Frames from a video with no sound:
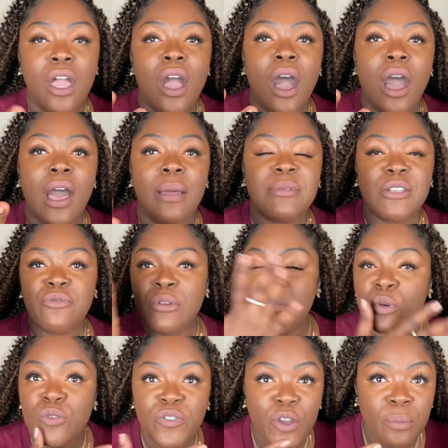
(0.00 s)
to
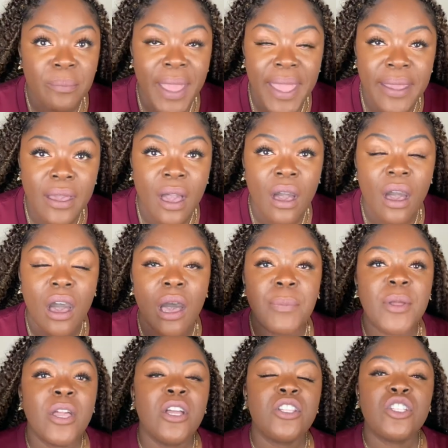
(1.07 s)
remove your
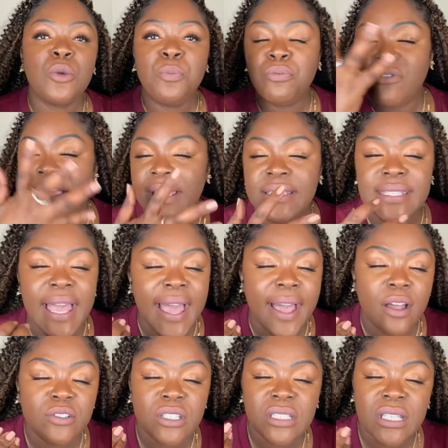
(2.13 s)
makeup, to break
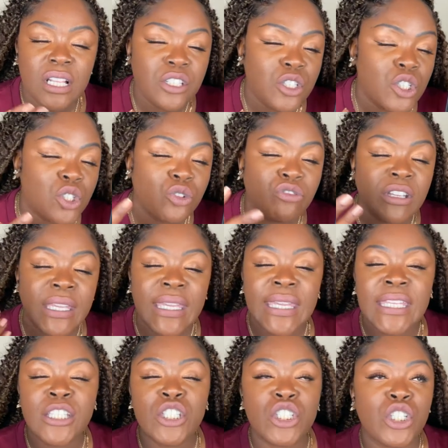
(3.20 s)
down
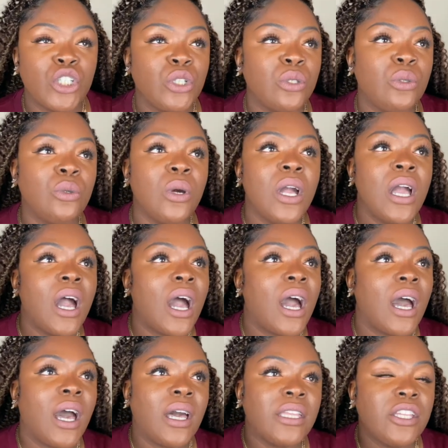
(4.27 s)
sunscreen,
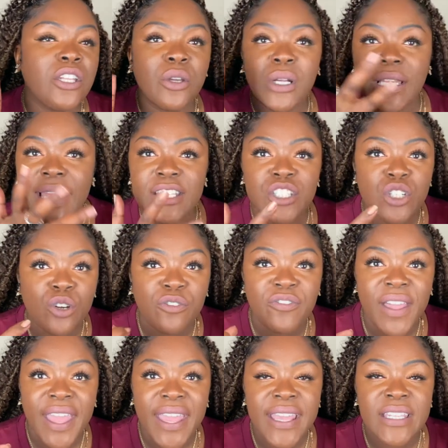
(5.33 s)
to you know, cleanse your
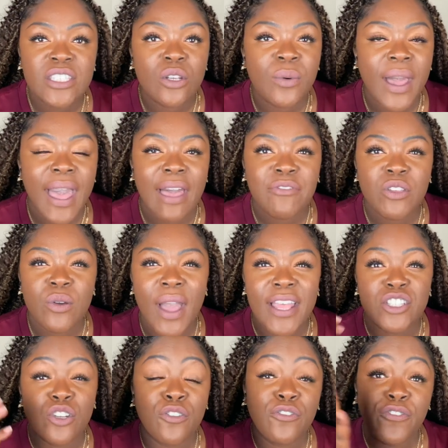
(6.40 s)
face or what have you
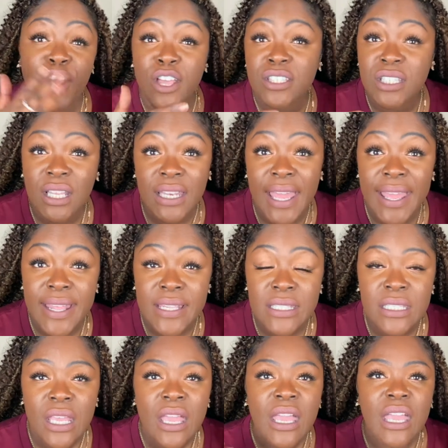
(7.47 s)
as your first cleanse.